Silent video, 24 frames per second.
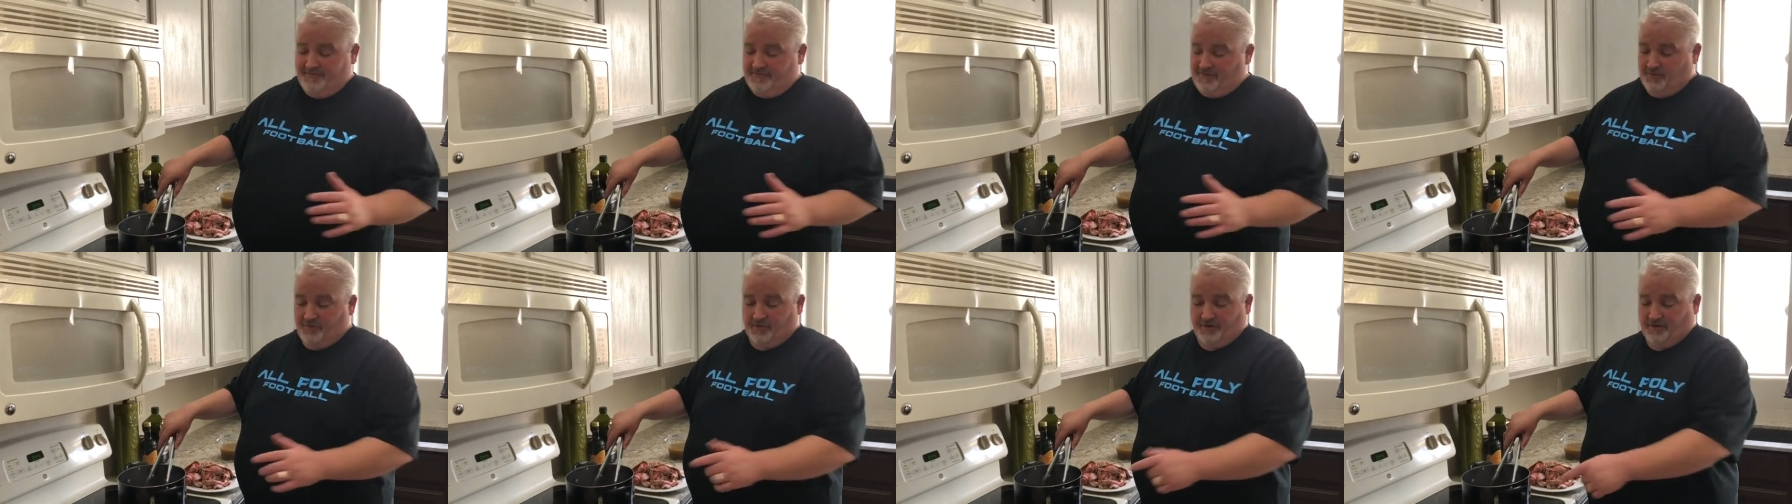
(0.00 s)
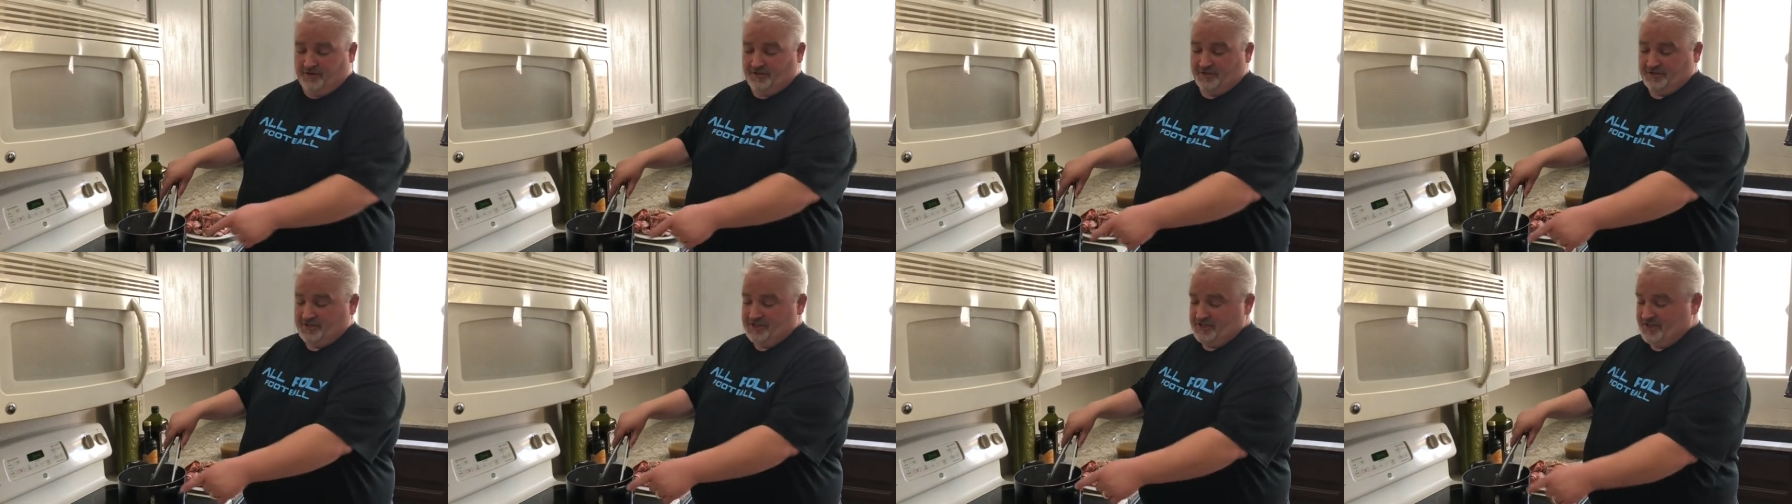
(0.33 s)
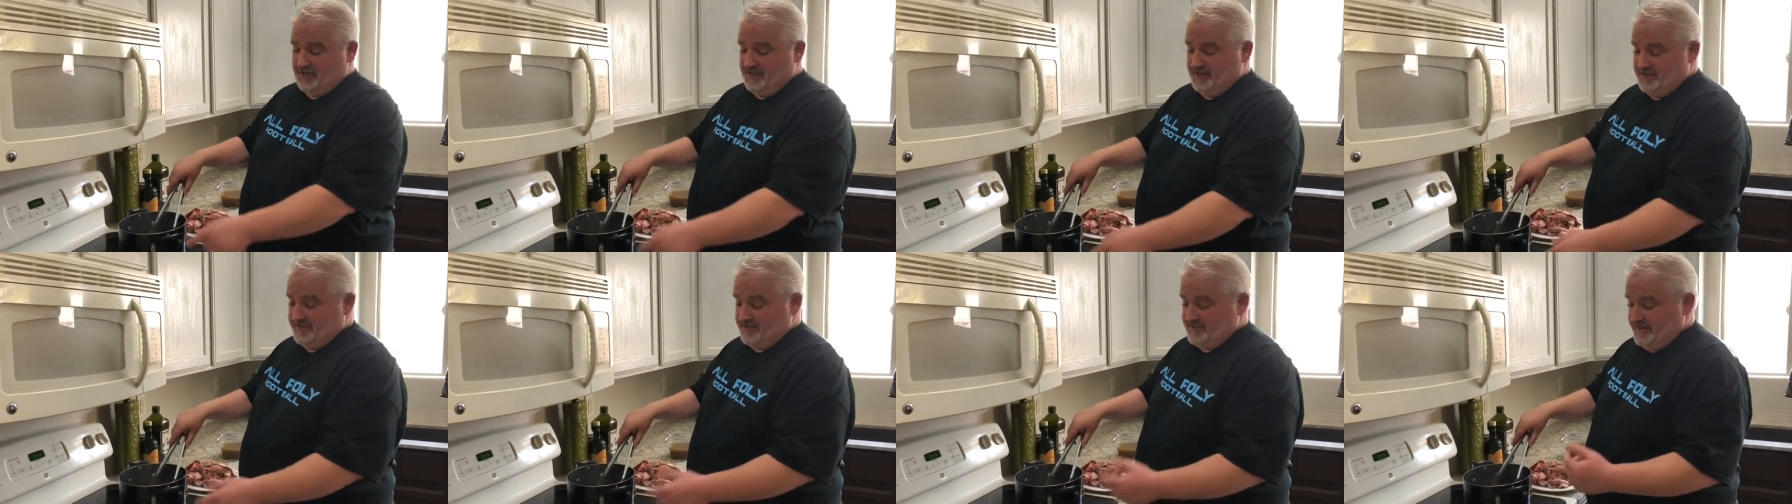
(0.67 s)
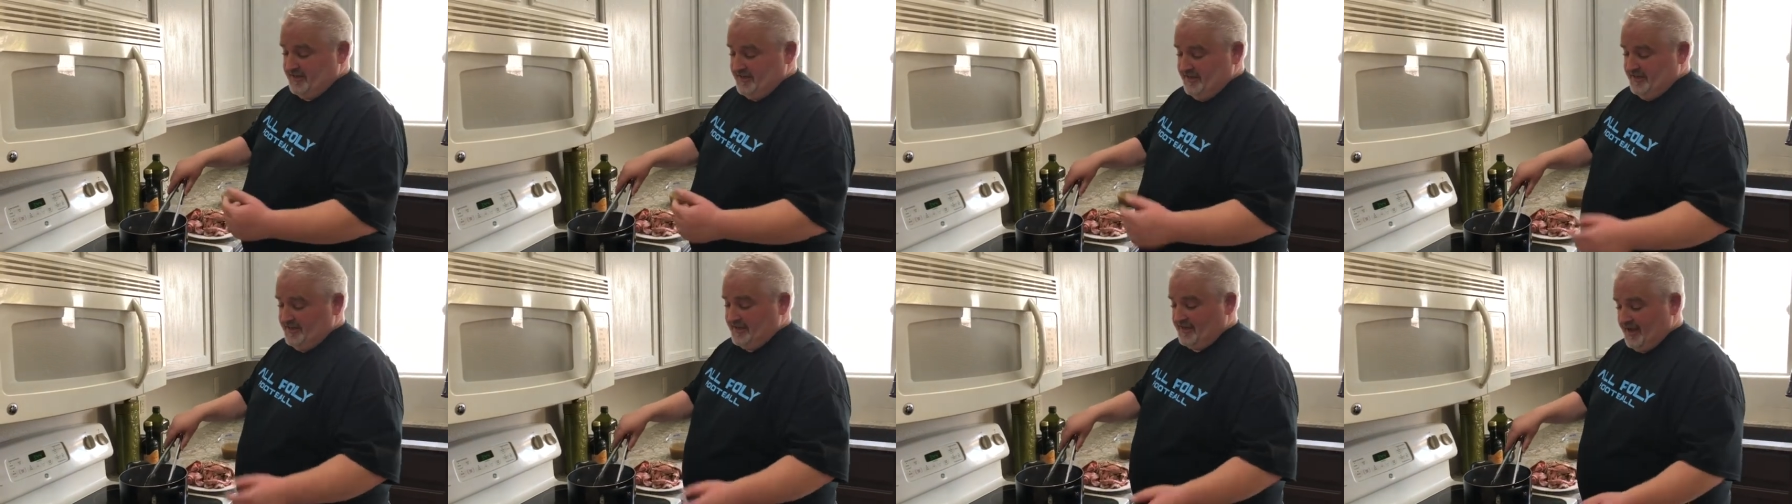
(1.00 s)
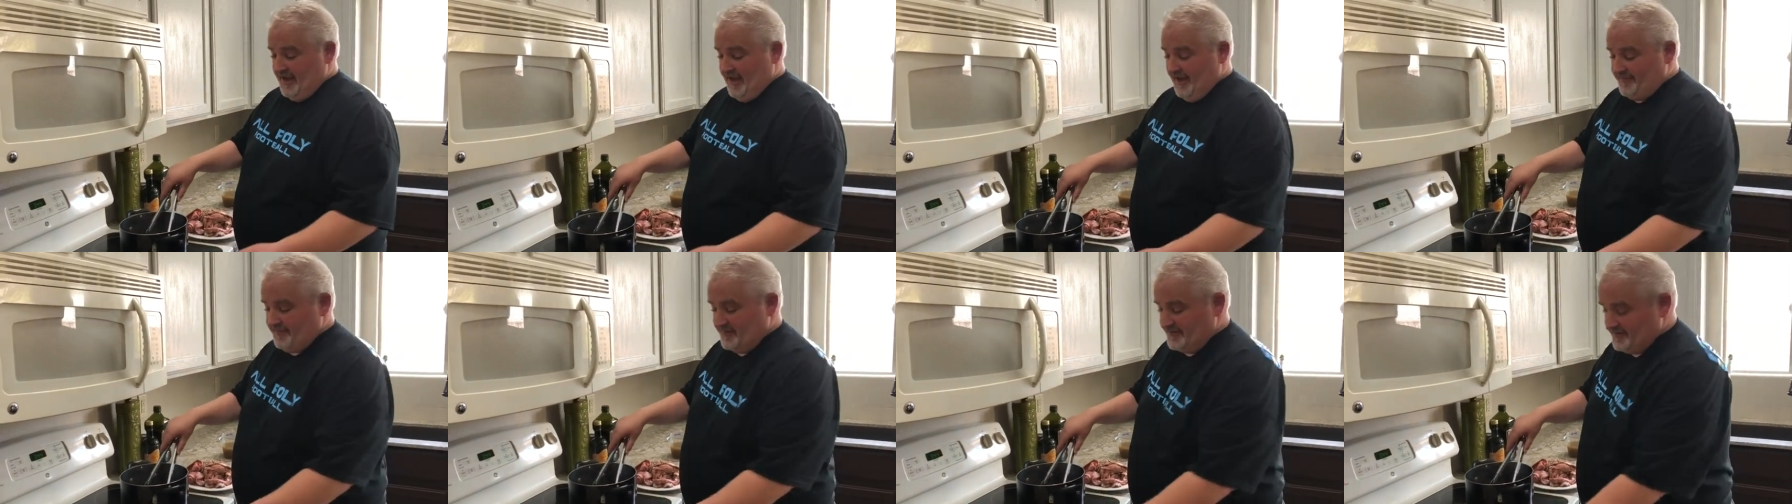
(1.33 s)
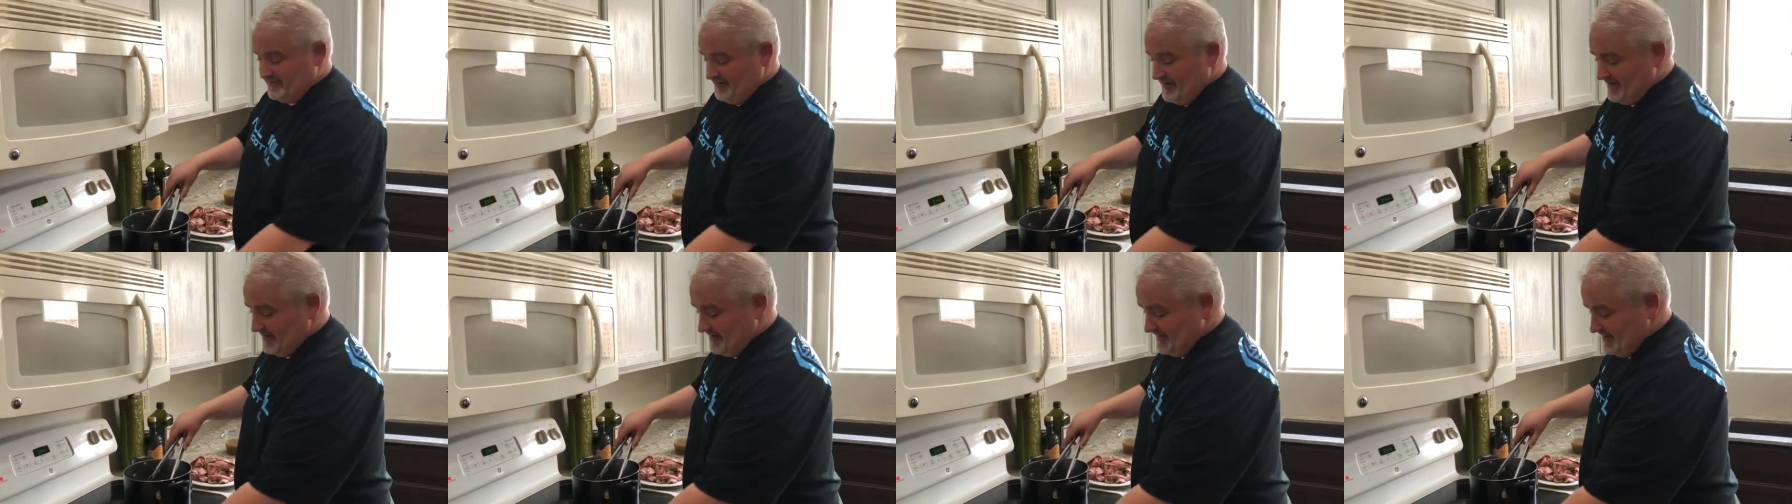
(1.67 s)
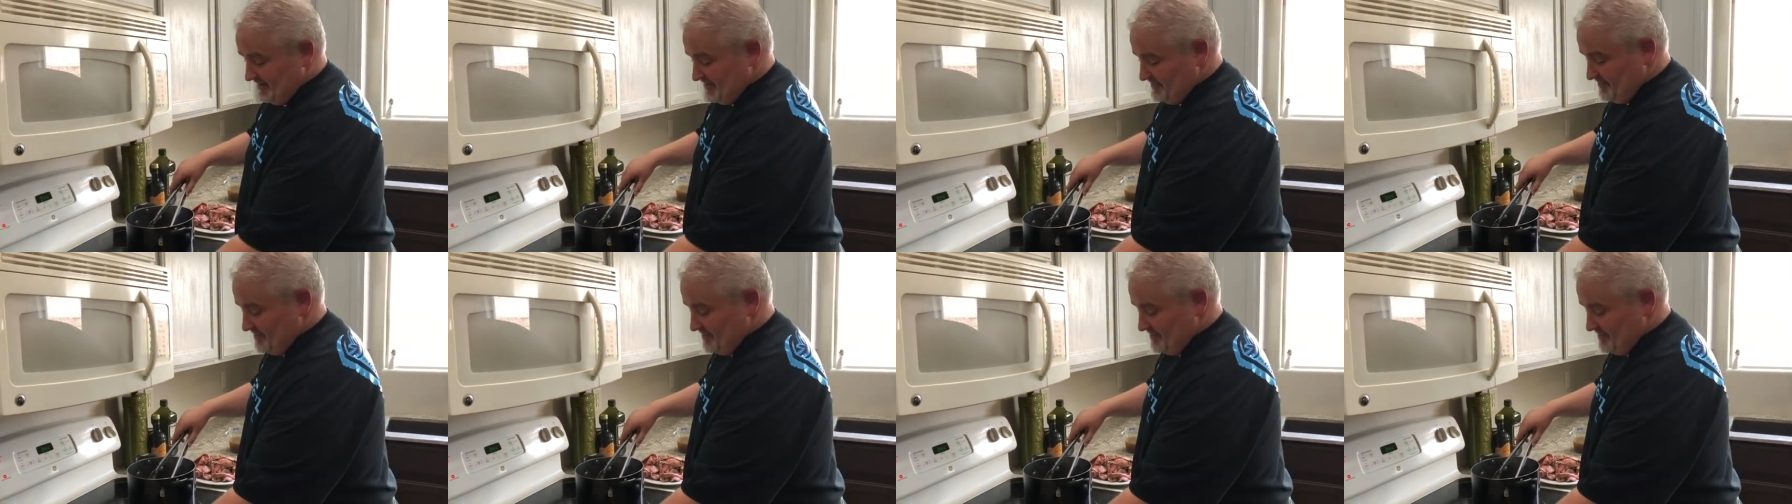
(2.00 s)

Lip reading: you want a little cheese, Cameron's making this one,